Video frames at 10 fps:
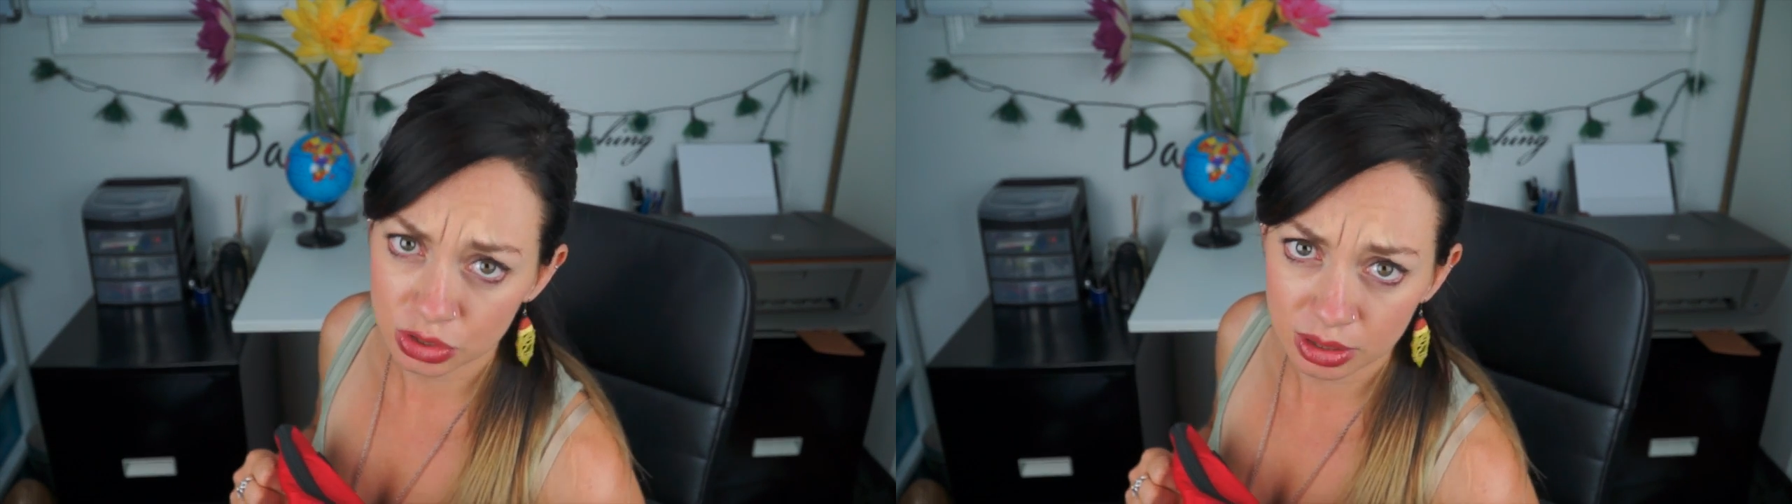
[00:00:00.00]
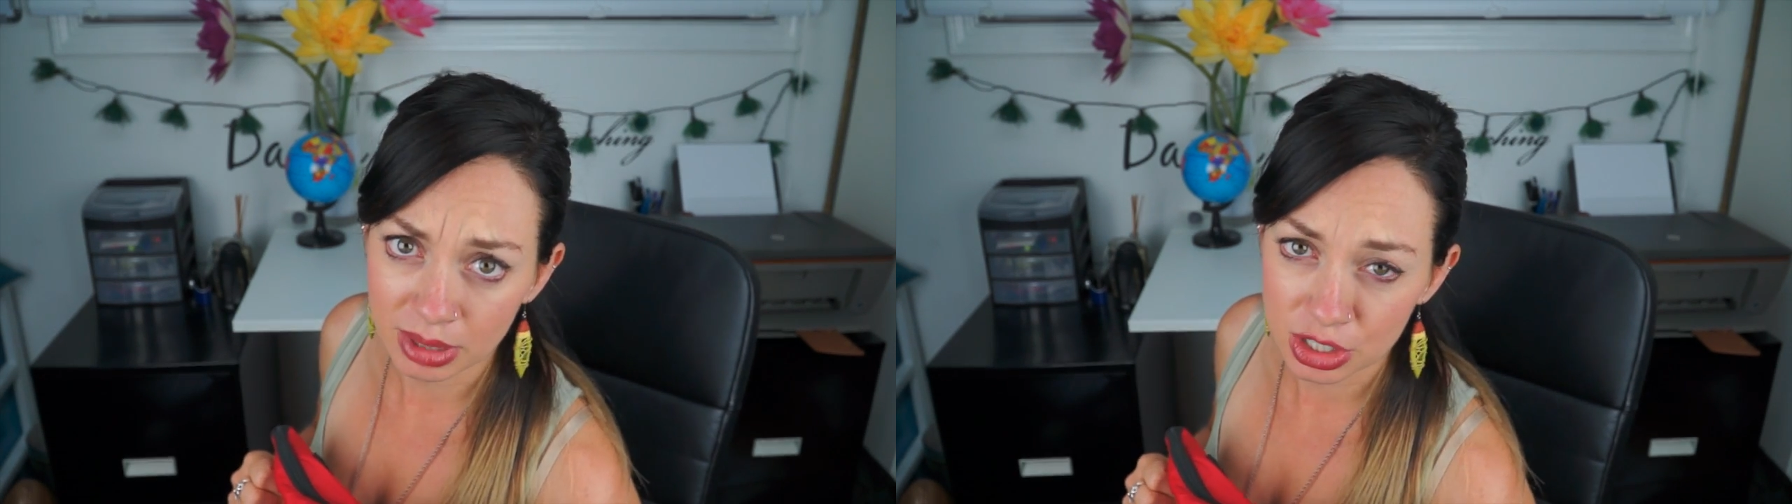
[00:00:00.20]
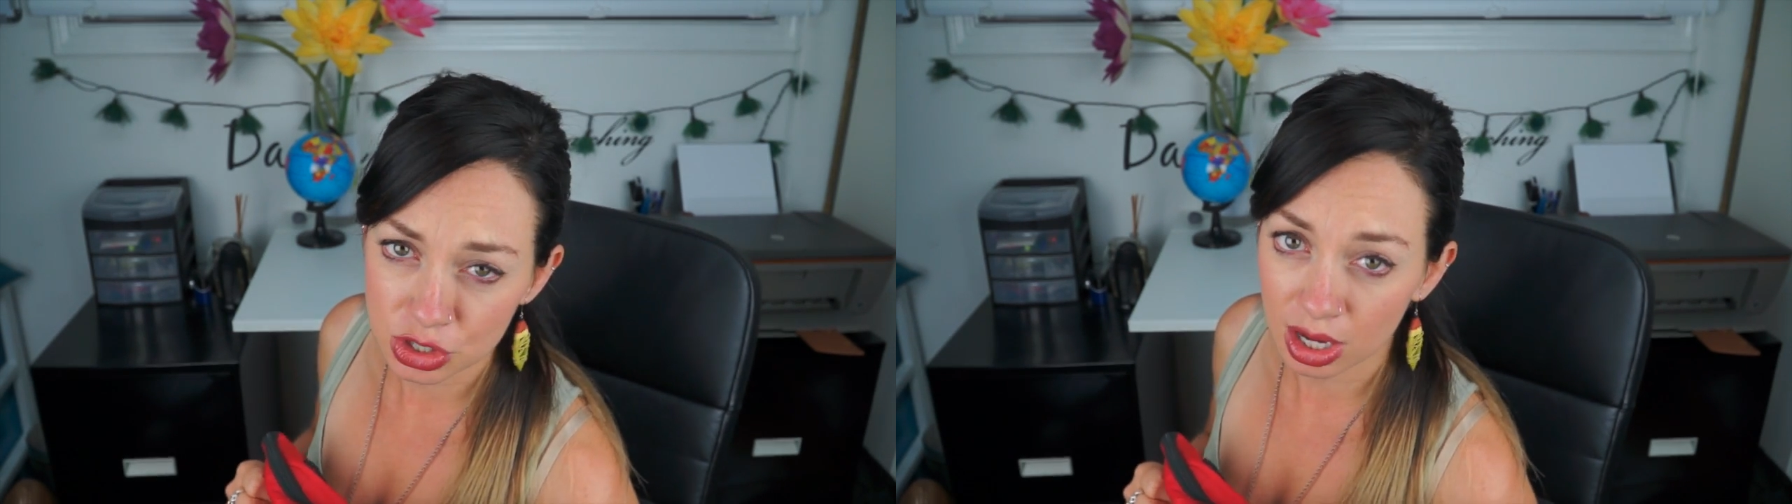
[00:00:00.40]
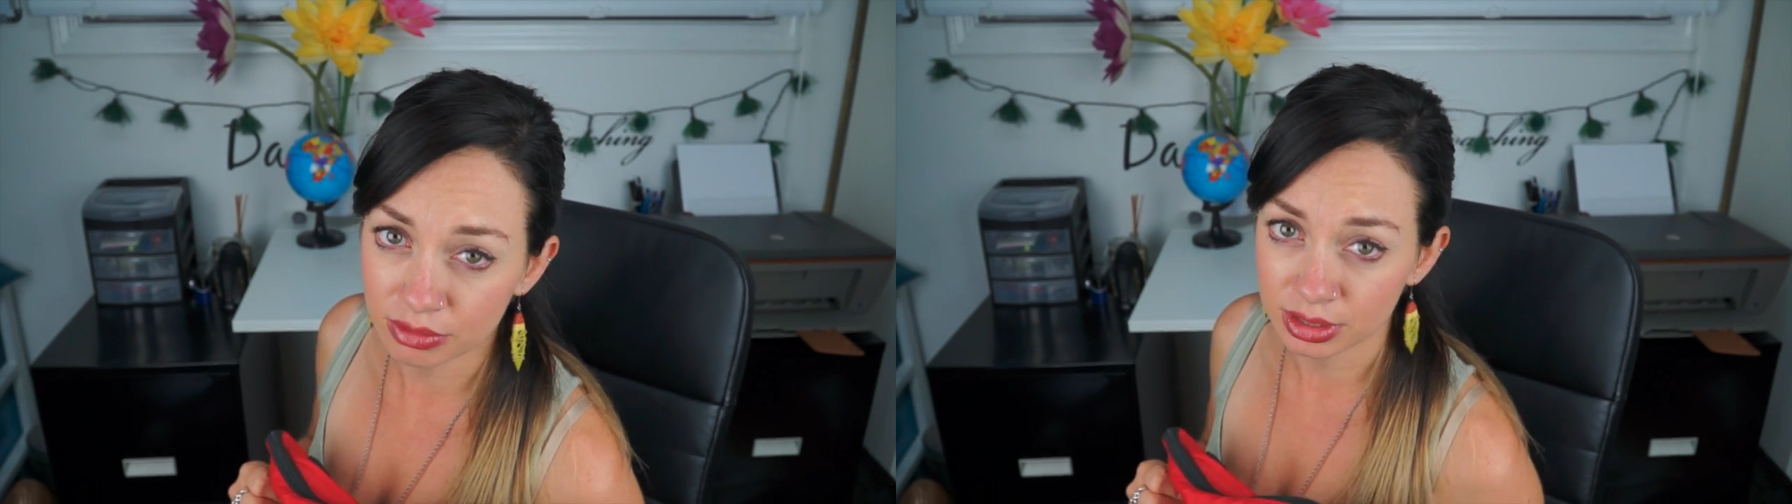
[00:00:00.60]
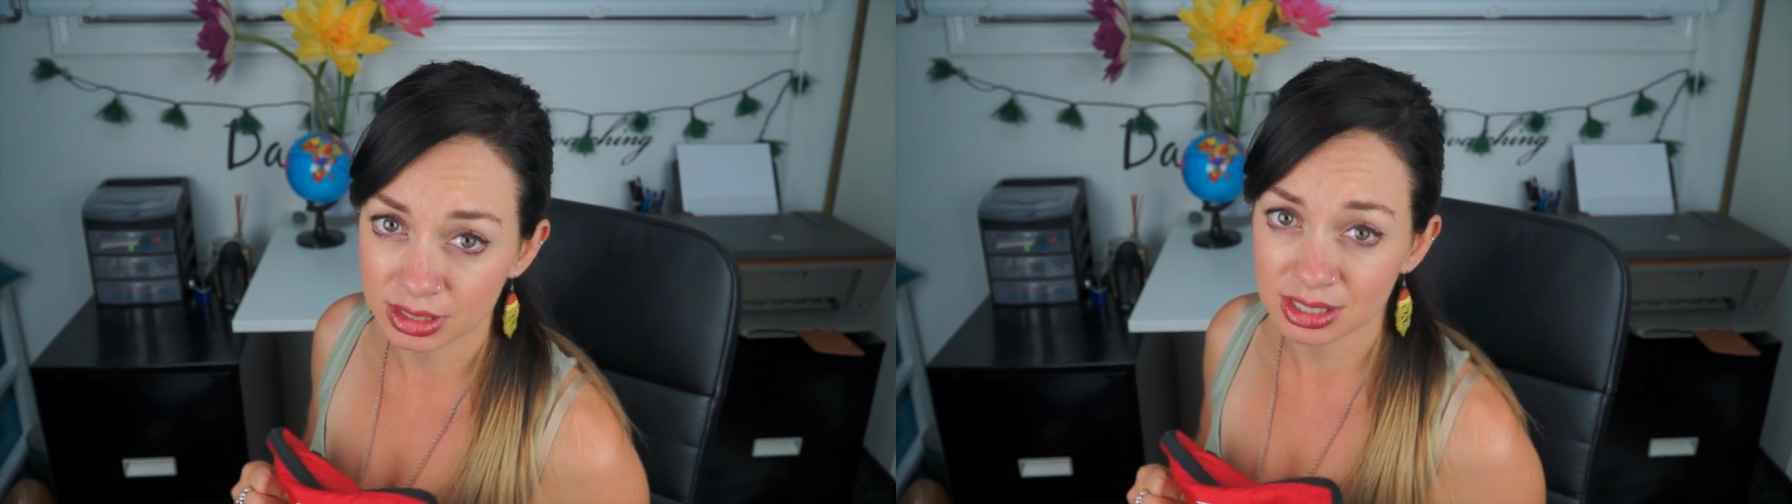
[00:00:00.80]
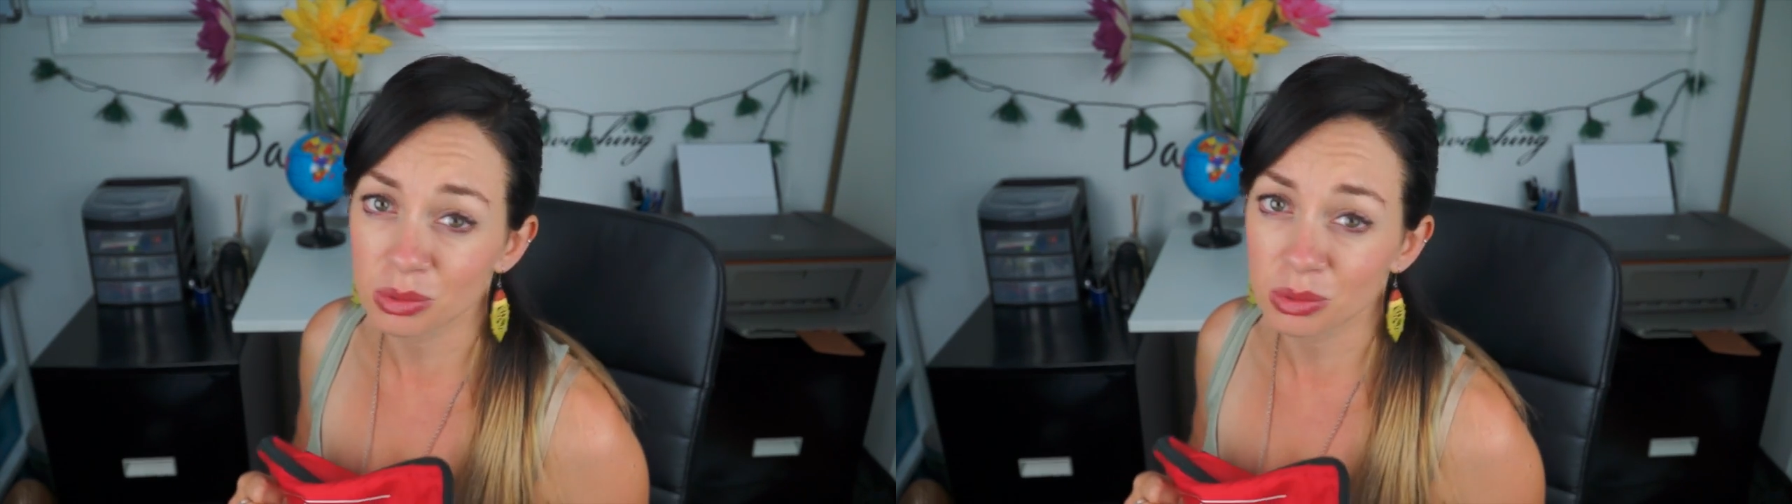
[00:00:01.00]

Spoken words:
during my travels.